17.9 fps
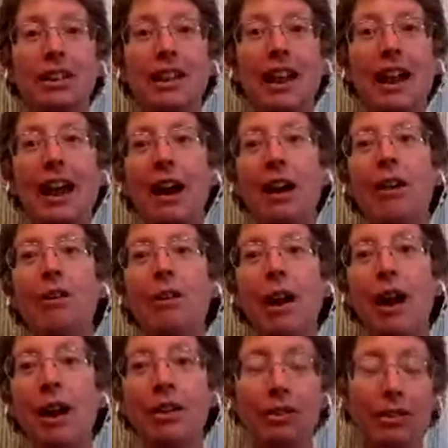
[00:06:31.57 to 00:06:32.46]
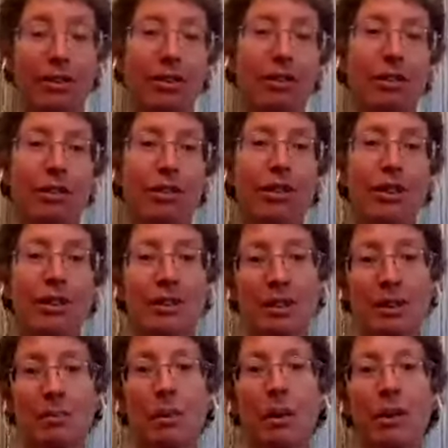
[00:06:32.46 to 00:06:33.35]
How on earth is
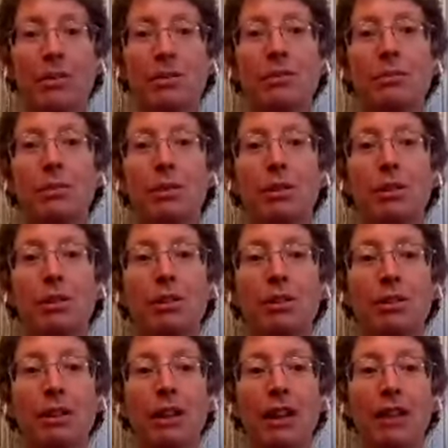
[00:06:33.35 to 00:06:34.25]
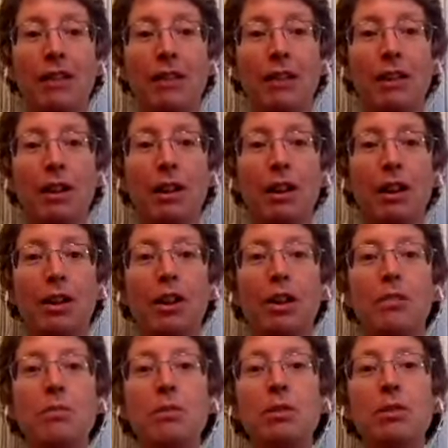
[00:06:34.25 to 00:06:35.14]
it possible that you can have a, a
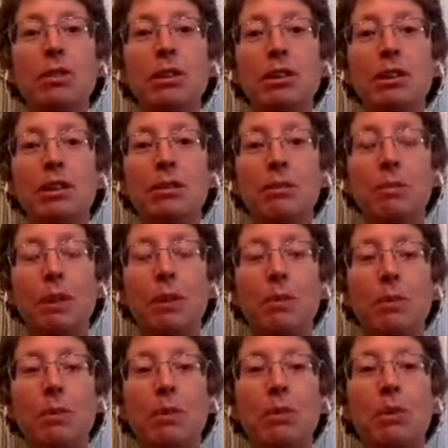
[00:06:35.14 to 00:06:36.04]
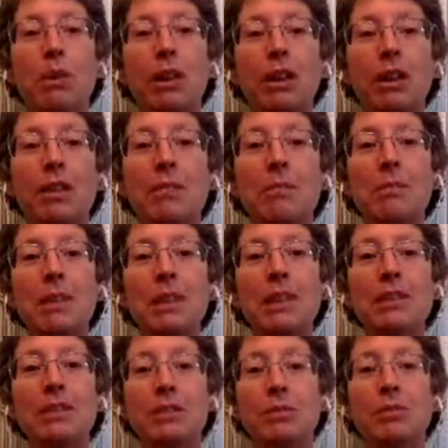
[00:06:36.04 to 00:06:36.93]
community of people who are
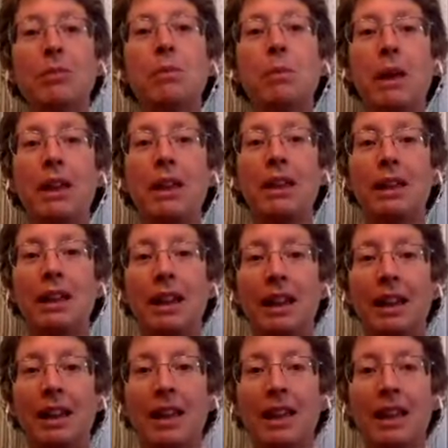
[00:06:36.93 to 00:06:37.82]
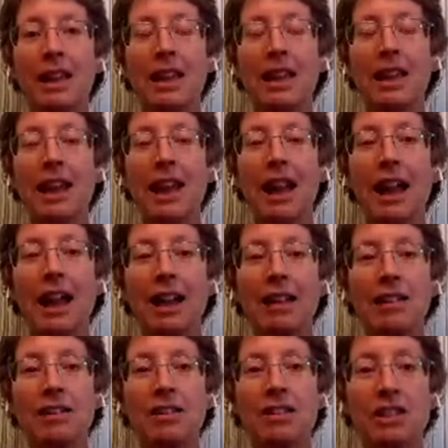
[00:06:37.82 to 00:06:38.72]
committed to awakening
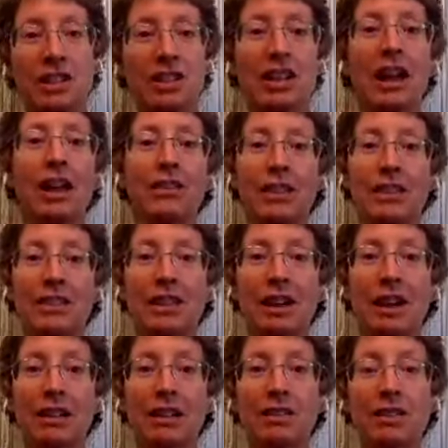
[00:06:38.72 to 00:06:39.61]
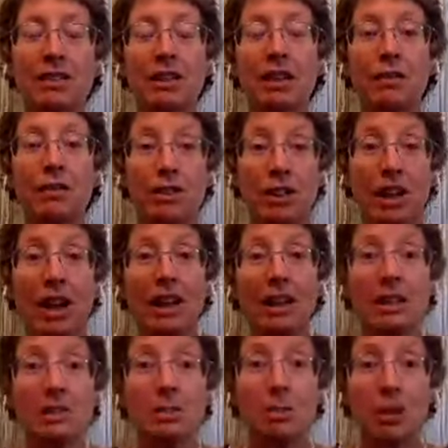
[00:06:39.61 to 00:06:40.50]
and dish out this kind of stuff, which I
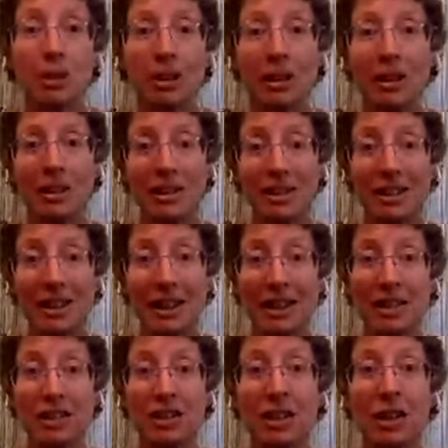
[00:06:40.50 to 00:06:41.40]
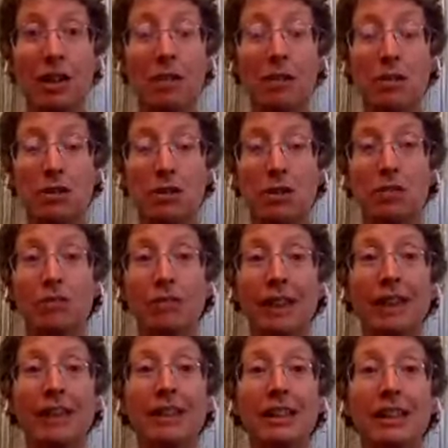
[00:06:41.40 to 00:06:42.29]
experienced as
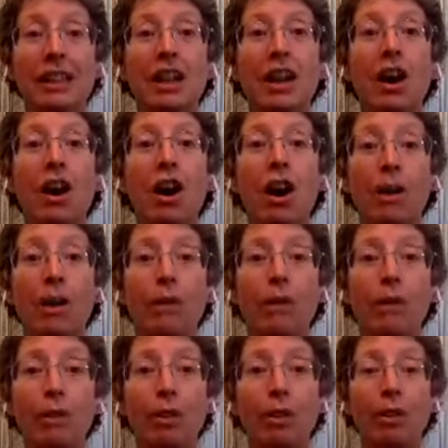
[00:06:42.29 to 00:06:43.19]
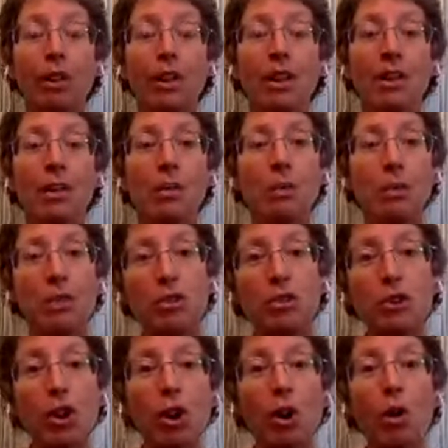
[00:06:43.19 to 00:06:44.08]
directly harmful with
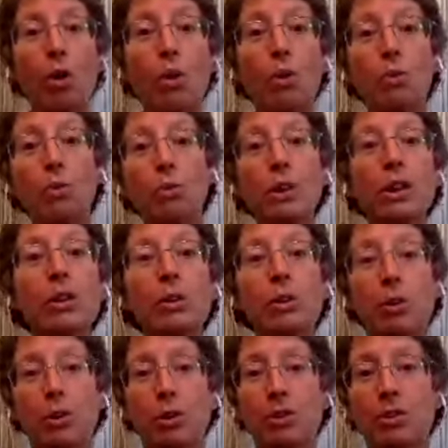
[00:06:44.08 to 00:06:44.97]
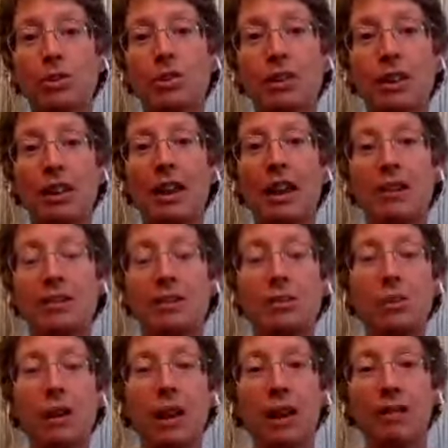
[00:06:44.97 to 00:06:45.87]
no recourse as a
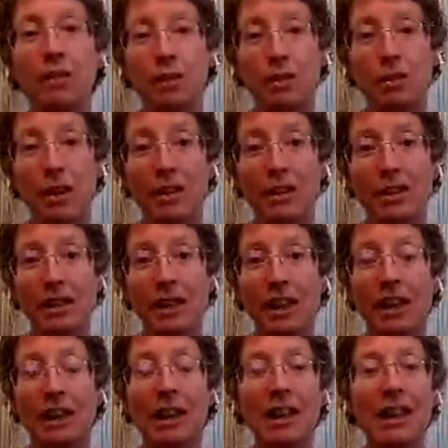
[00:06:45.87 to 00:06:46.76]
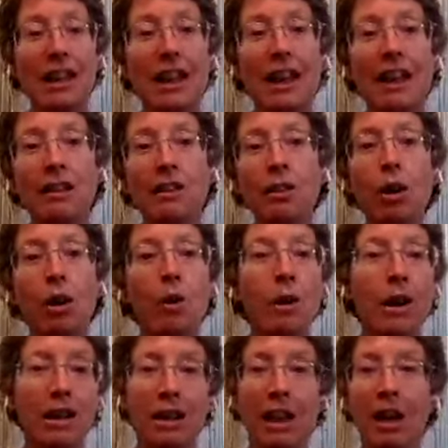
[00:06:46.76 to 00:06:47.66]
way of addressing it and no
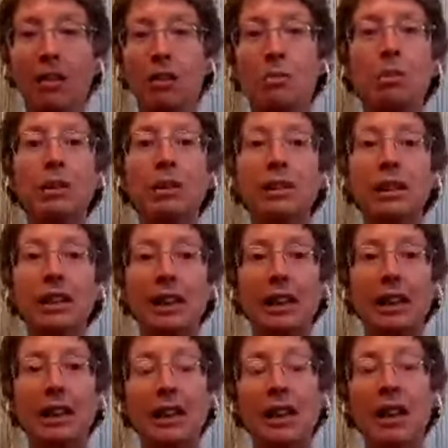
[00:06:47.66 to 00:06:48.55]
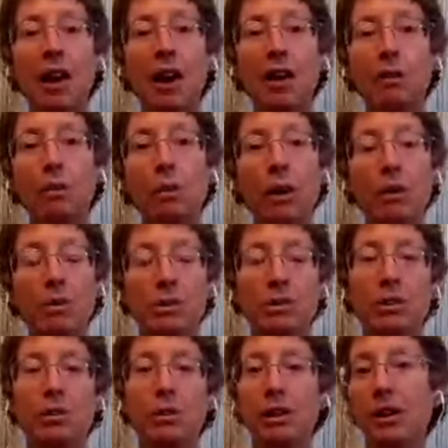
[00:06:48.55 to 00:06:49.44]
accountability of what was
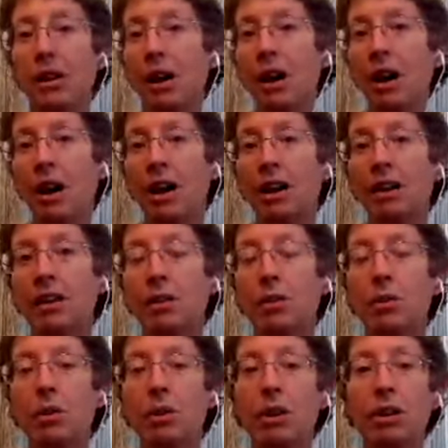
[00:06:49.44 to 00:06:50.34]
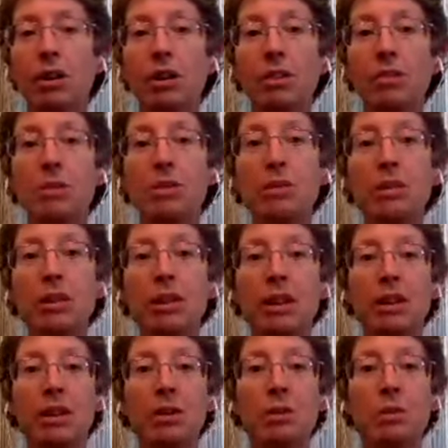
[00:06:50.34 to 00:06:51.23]
going on or a
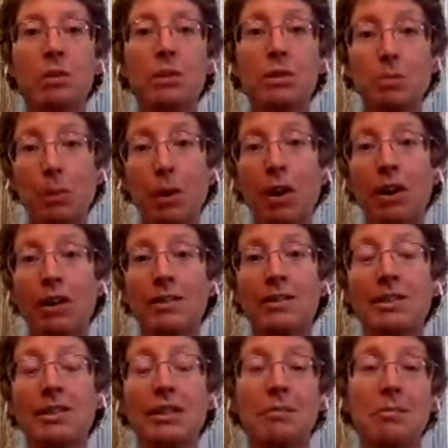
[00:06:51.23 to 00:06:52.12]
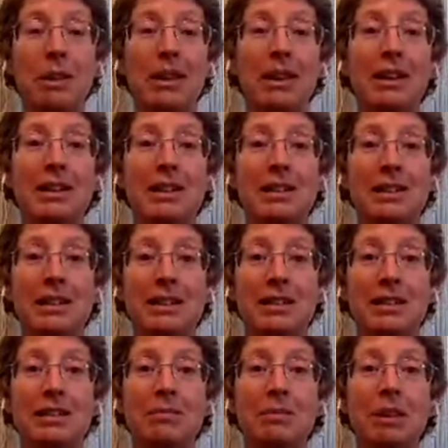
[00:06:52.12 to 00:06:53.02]
community response that made any
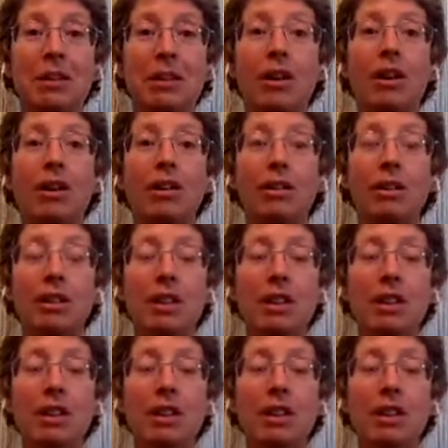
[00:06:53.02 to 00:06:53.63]
sense to me at all.